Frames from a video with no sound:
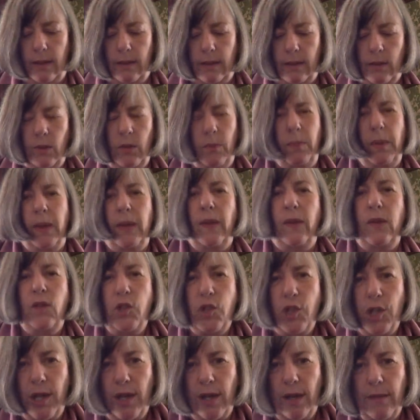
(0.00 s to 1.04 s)
It could be the
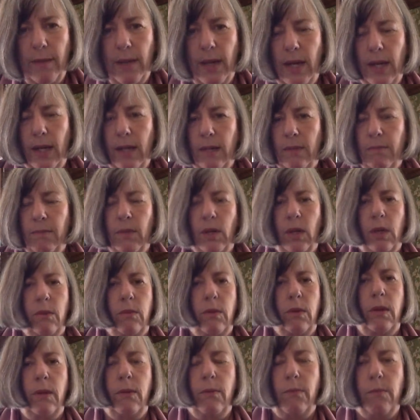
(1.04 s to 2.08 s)
share market
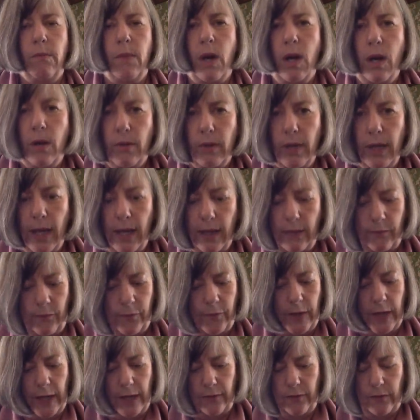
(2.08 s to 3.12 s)
might react
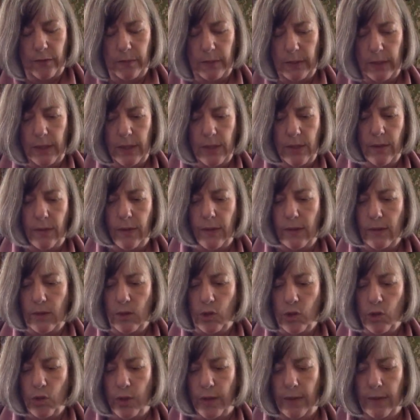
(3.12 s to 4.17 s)
favorably to this
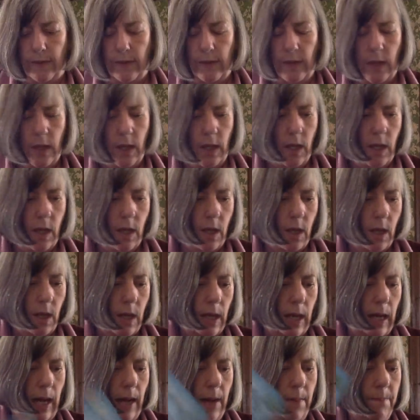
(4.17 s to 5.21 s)
choice.
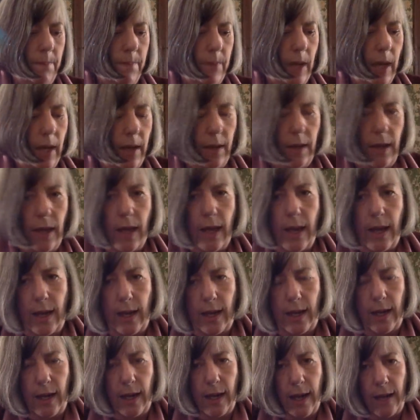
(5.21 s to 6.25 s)
In
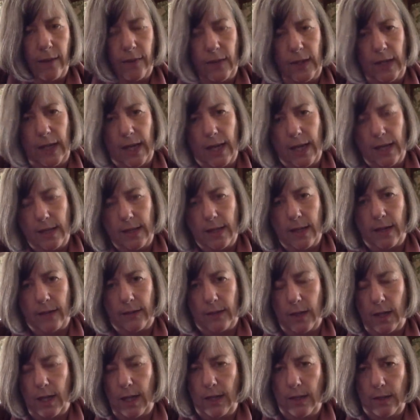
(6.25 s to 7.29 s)

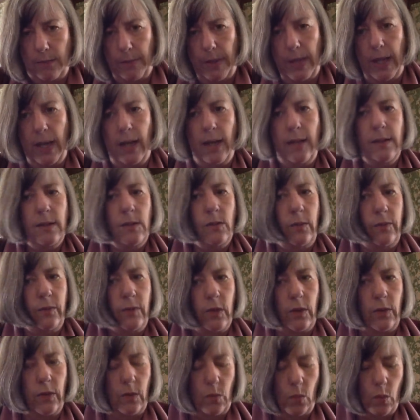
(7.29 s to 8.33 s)
the past, we've
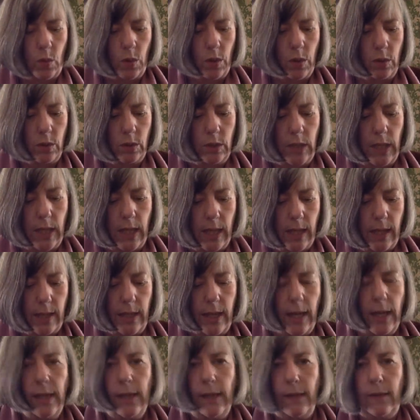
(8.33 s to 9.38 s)
got the World card,
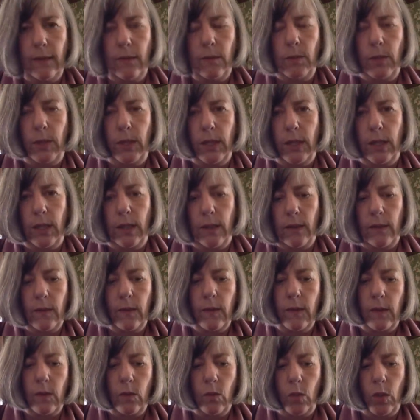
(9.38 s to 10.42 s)
endings and
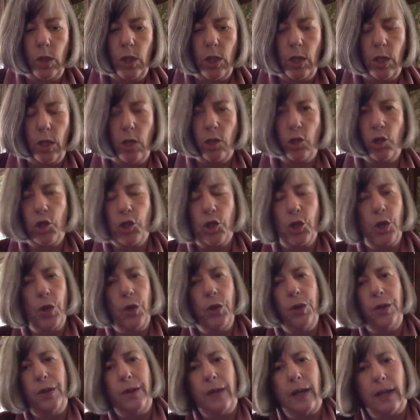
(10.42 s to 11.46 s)
beginnings. It
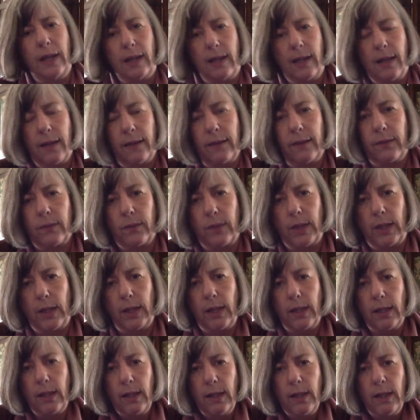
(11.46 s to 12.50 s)
showed in that last
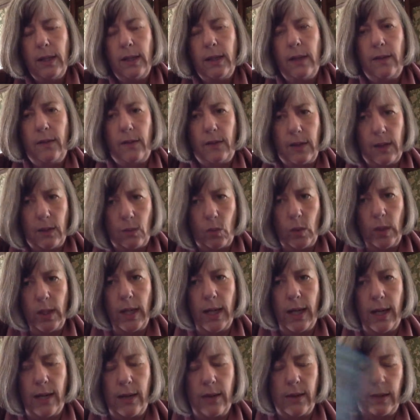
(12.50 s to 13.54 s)
reading that we
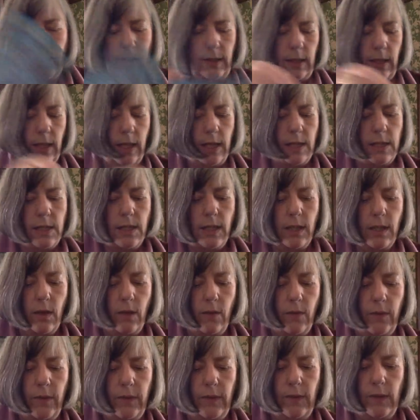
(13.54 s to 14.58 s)
are at the ending
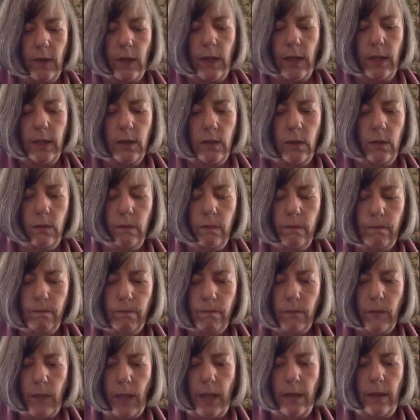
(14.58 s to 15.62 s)
of a cycle
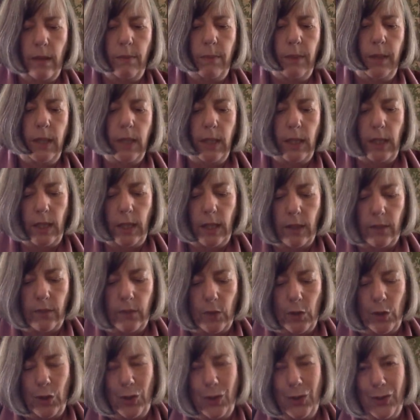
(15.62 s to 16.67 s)
and the beginning of
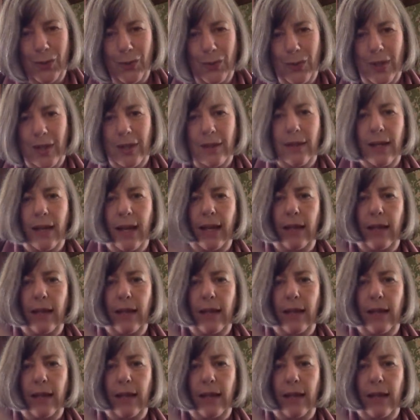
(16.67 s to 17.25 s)
a new one.